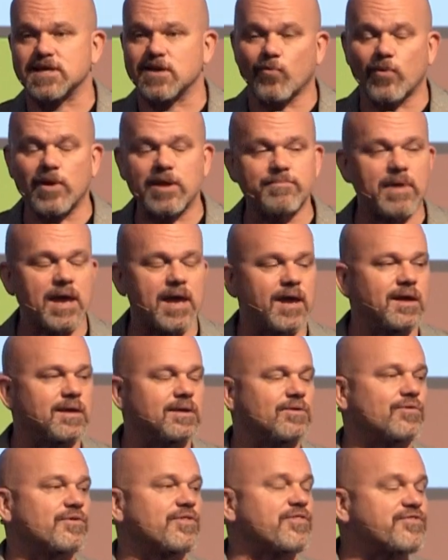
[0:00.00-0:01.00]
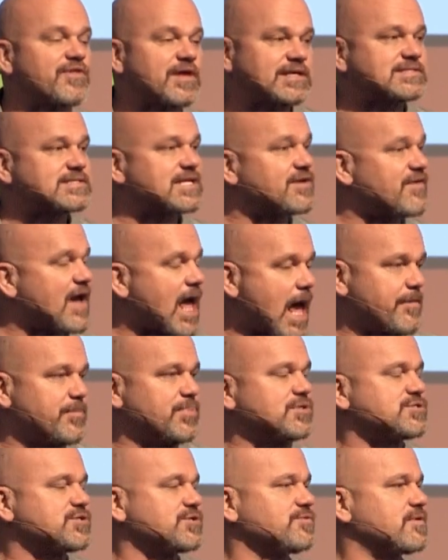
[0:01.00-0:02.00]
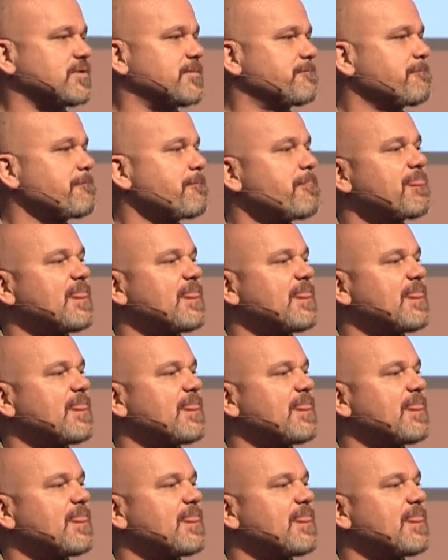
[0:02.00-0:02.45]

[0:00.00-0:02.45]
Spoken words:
that we made or the things that have happened to them.